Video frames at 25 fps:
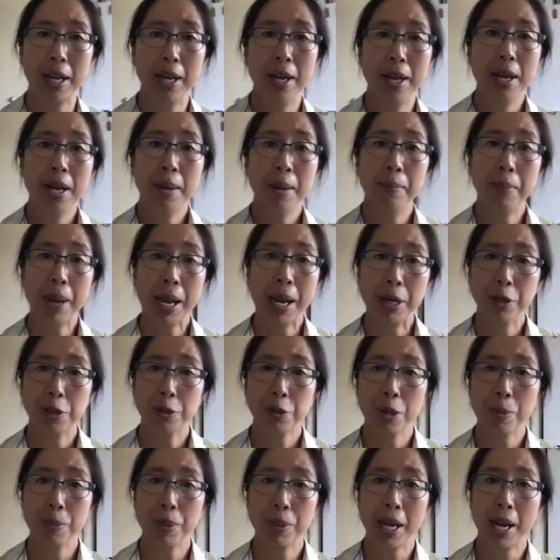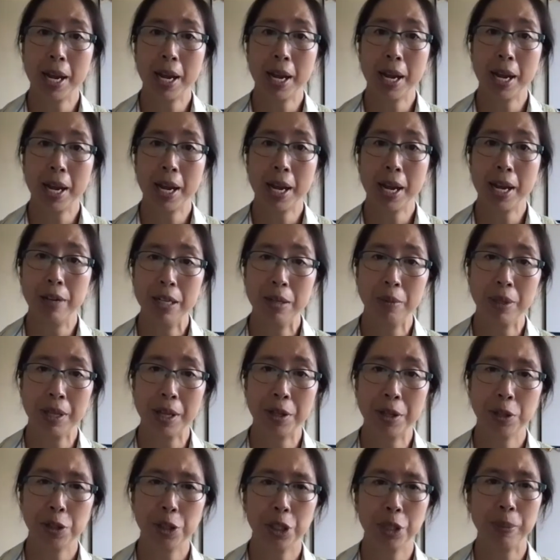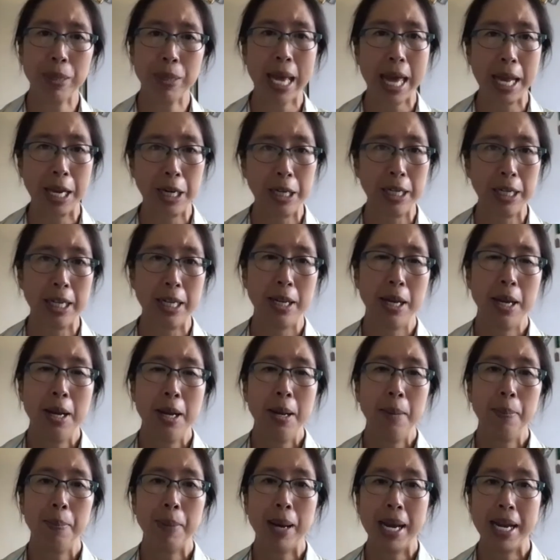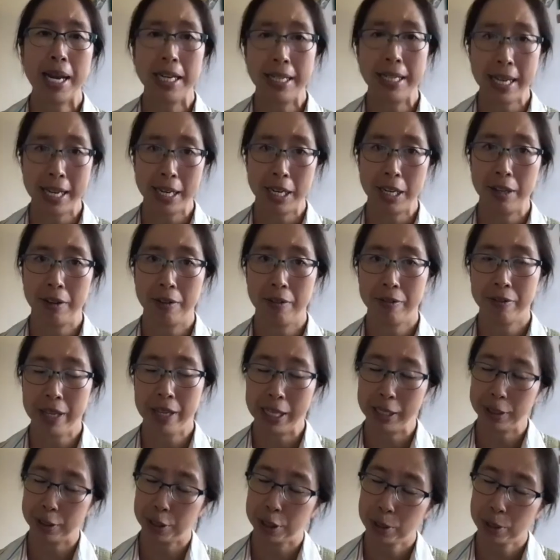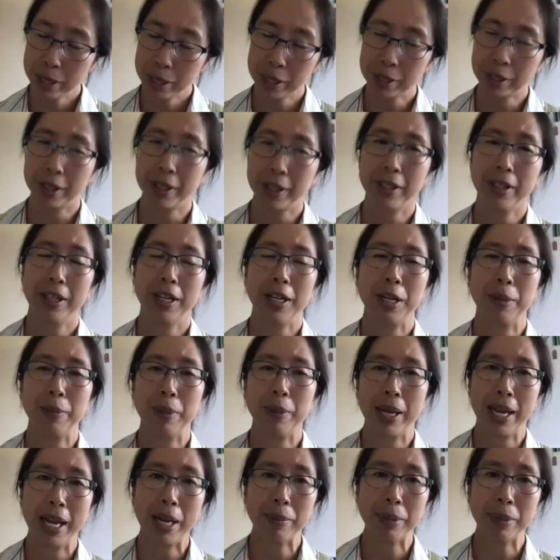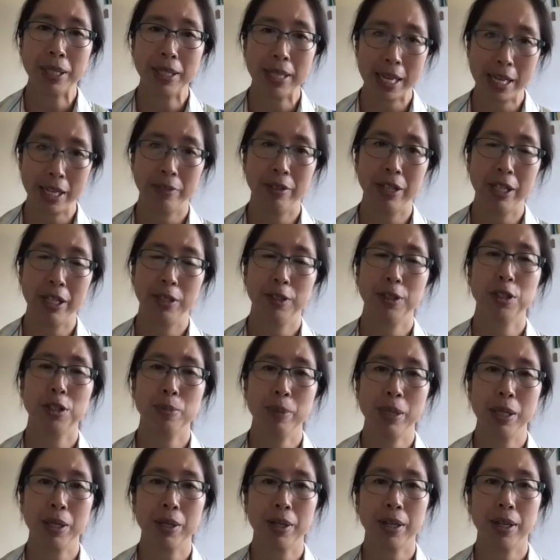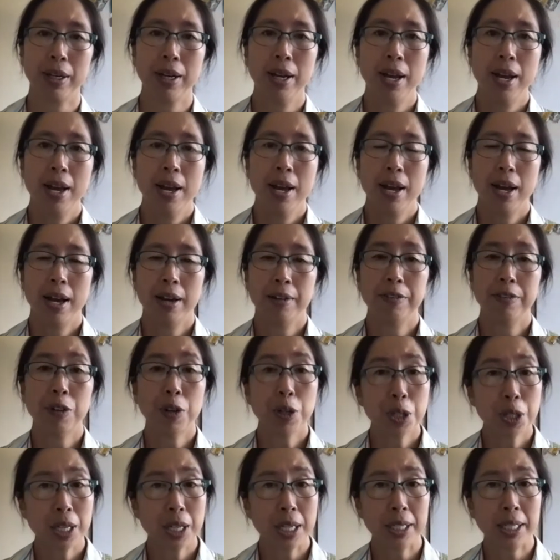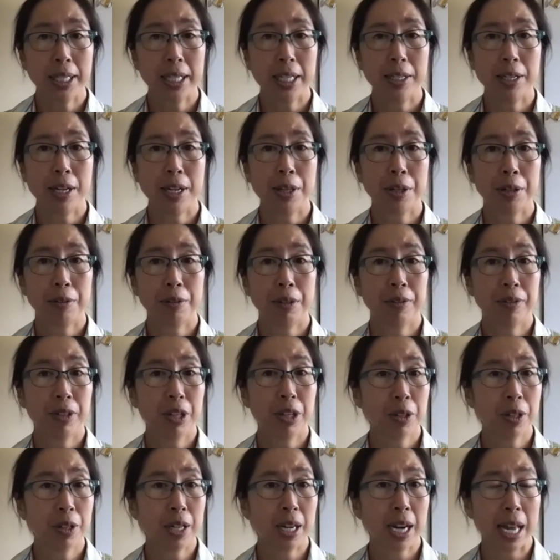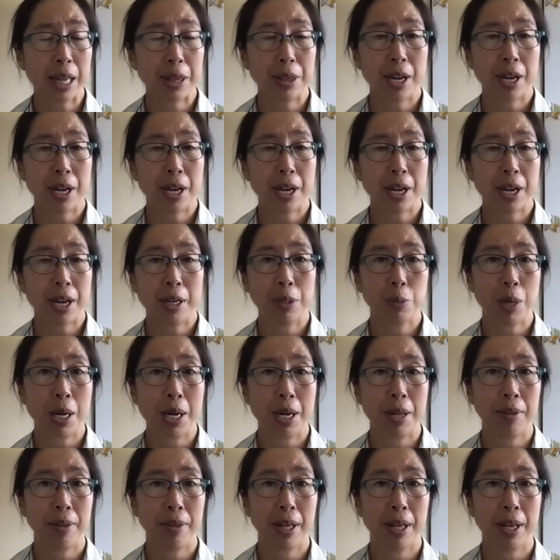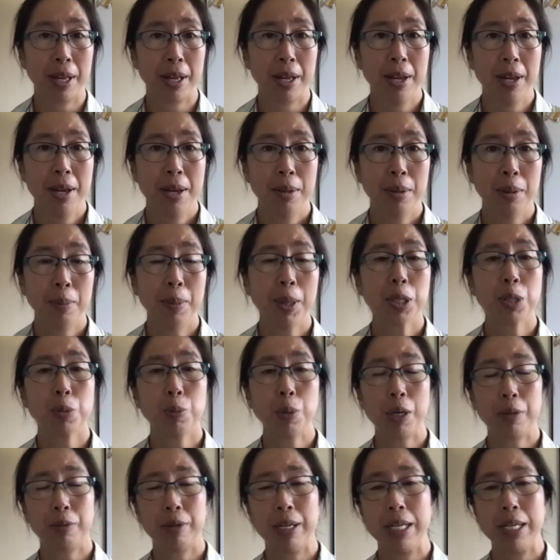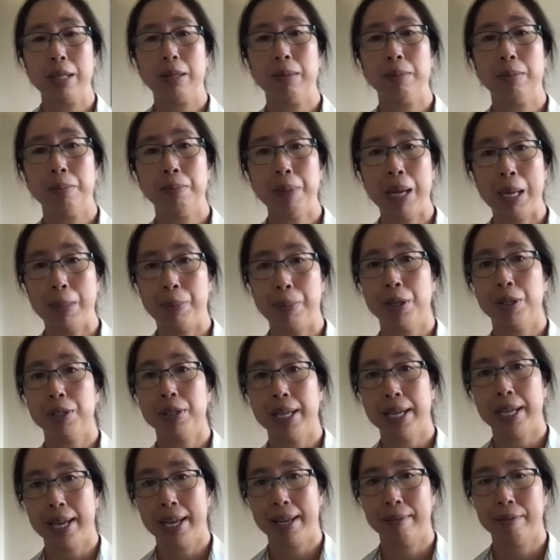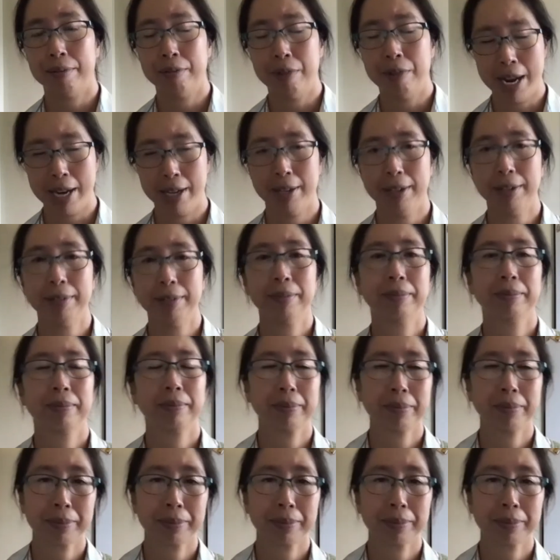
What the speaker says: that a manuscript that I had written with others should be edited by a native English speaker. I am a native English speaker. Fortunately, another reviewer had thought it was one of the most well-written papers they had read.